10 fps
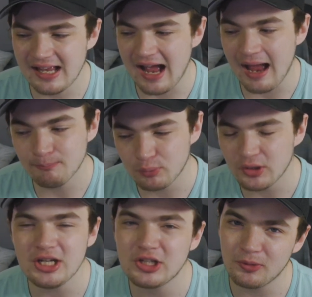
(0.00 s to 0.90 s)
I'm
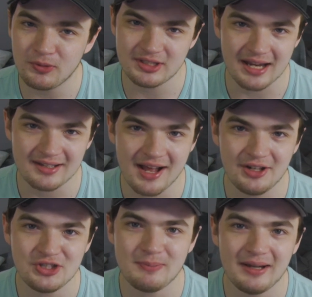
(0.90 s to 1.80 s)
pretty good with
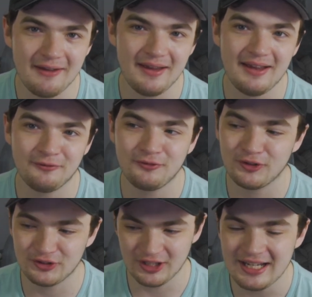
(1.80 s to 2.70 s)
technology, but
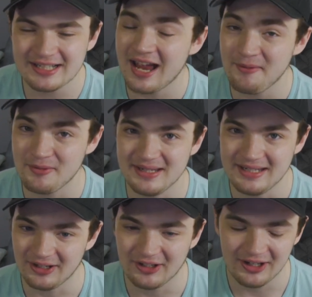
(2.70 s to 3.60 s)
for Linux, I'm a
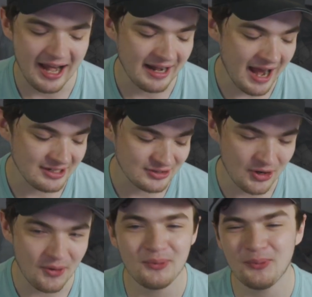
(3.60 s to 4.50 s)
beginner, and I
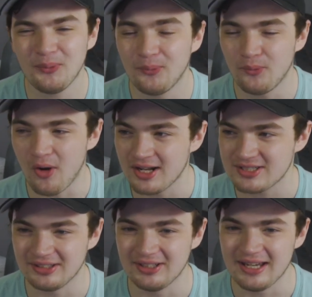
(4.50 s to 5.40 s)
don't want
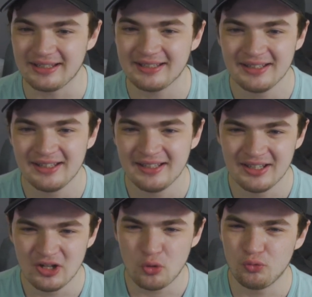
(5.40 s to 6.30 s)
to like
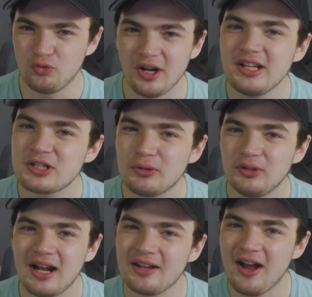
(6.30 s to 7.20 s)
run into a
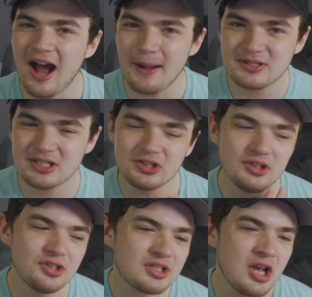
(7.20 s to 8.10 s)
lot of
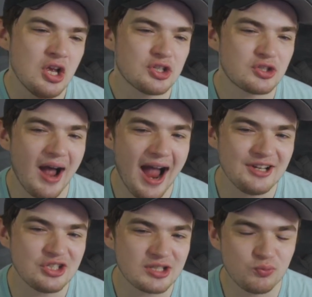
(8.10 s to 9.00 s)
obstacles. So
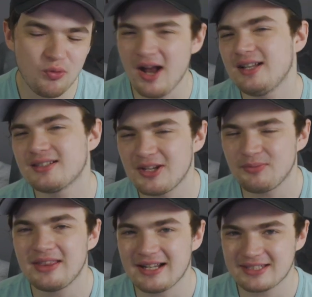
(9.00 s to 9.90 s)
I just want
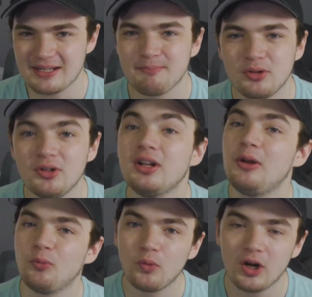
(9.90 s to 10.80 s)
something that's simple
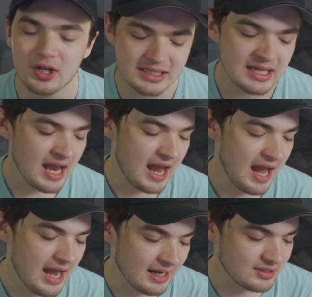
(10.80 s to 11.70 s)
and works
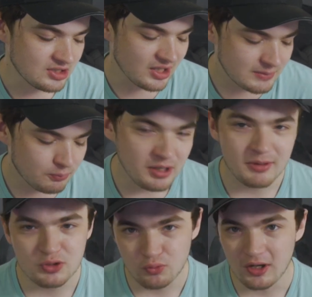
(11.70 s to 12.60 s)
and does pretty
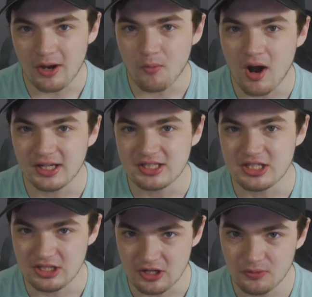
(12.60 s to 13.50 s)
much what I want it to
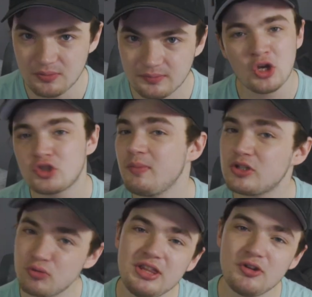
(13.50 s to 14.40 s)
do. So
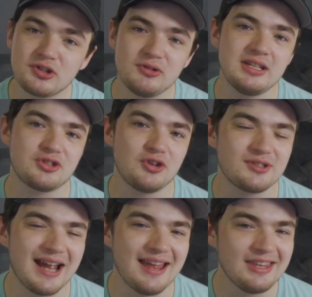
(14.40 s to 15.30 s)
between those two
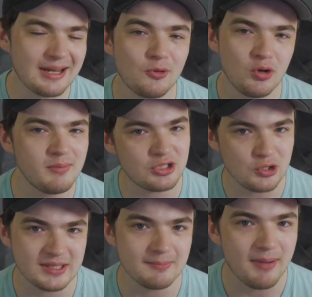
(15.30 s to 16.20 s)
distros, I think I'm going to be
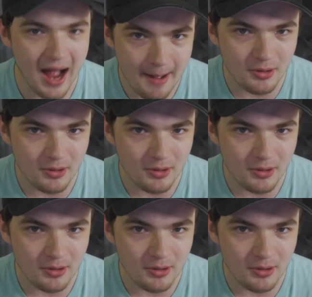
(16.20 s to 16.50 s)
choosing Pop!